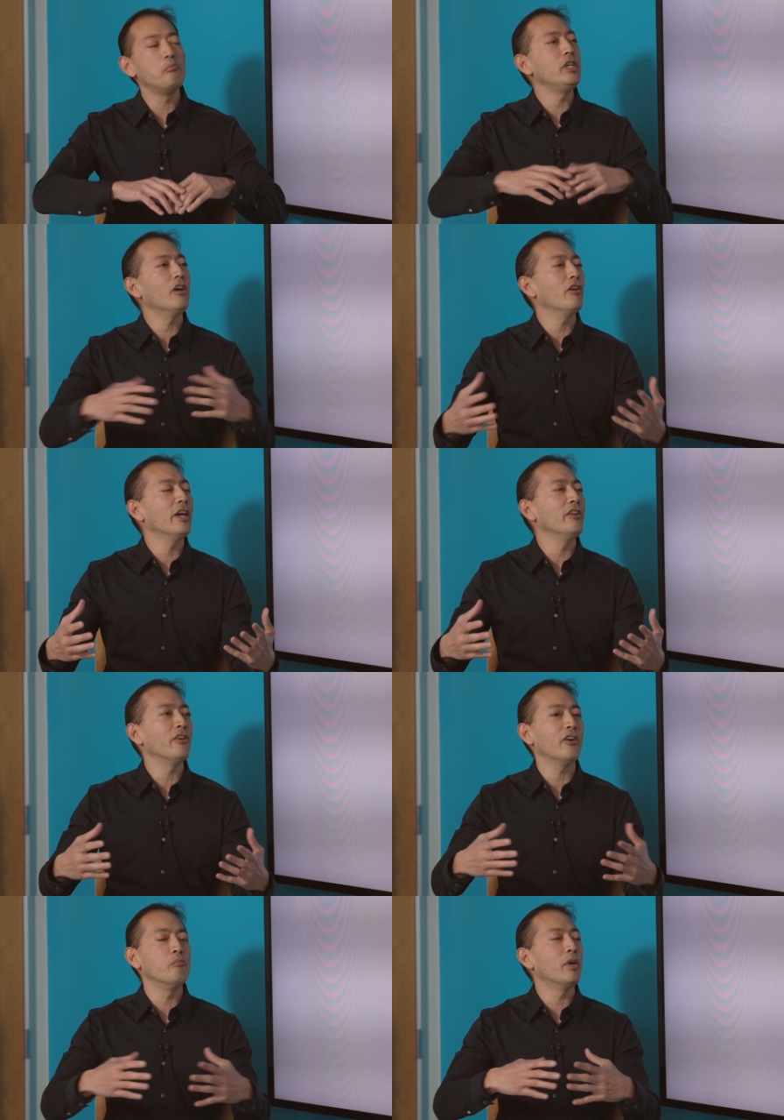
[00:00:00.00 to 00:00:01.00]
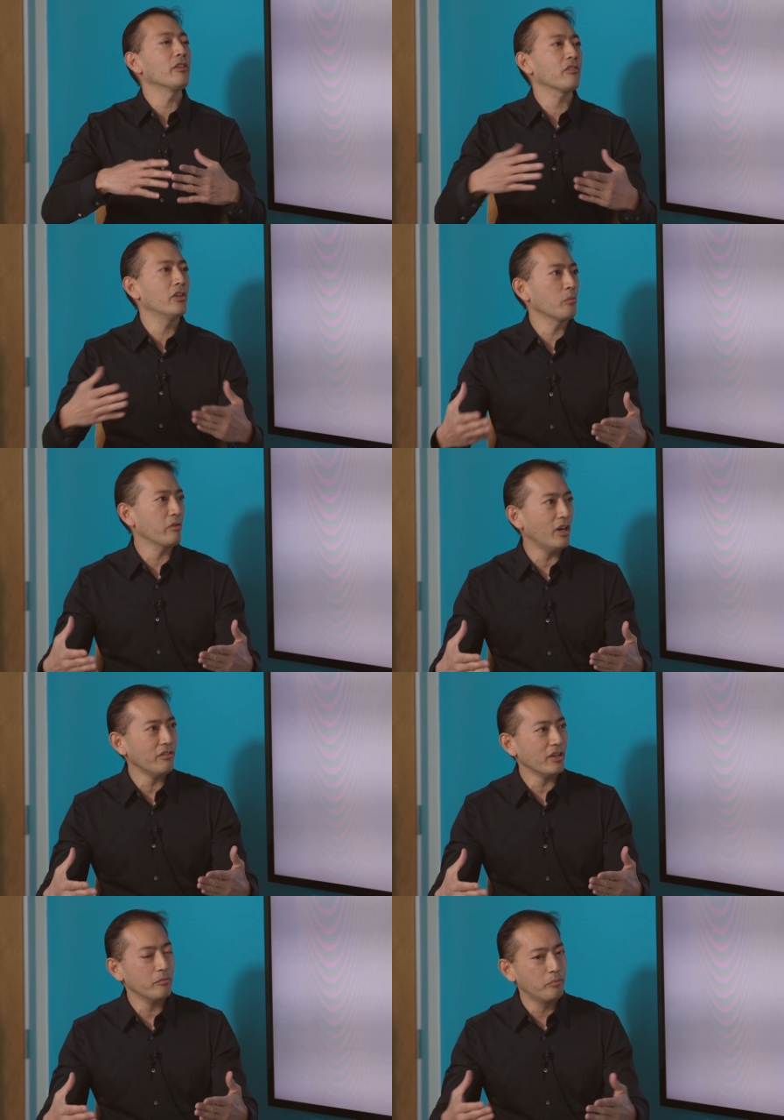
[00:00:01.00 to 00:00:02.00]
be all end all months long
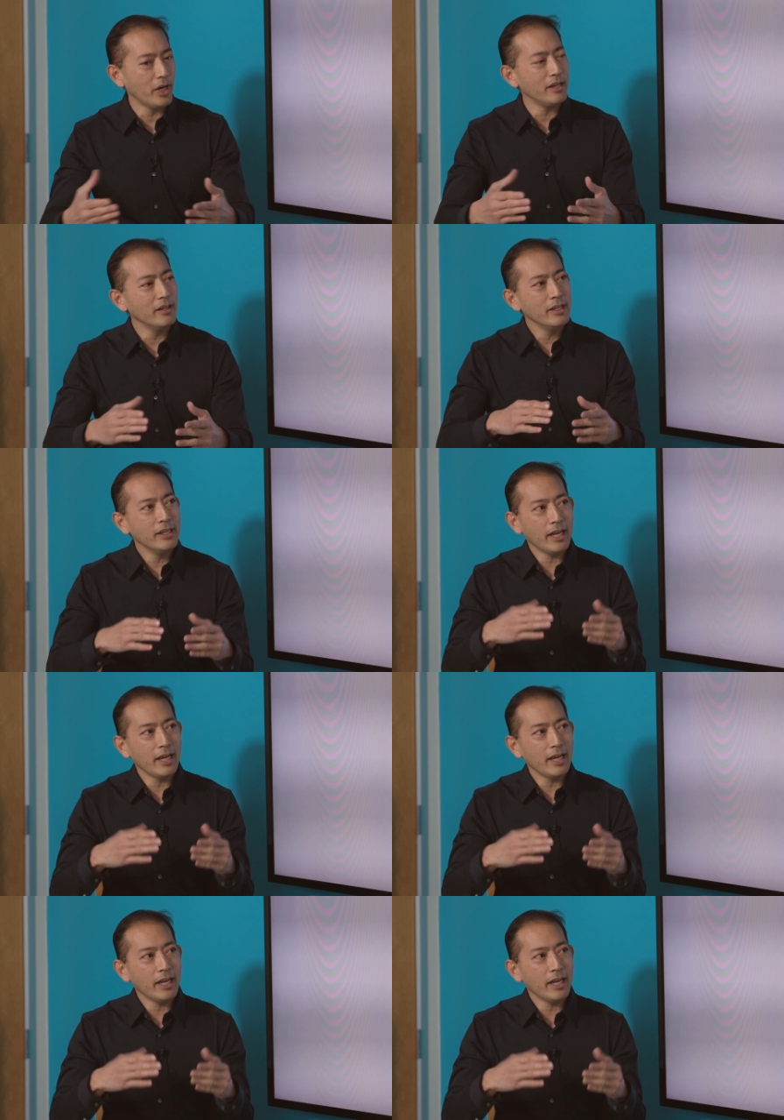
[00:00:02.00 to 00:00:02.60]
project, but yeah.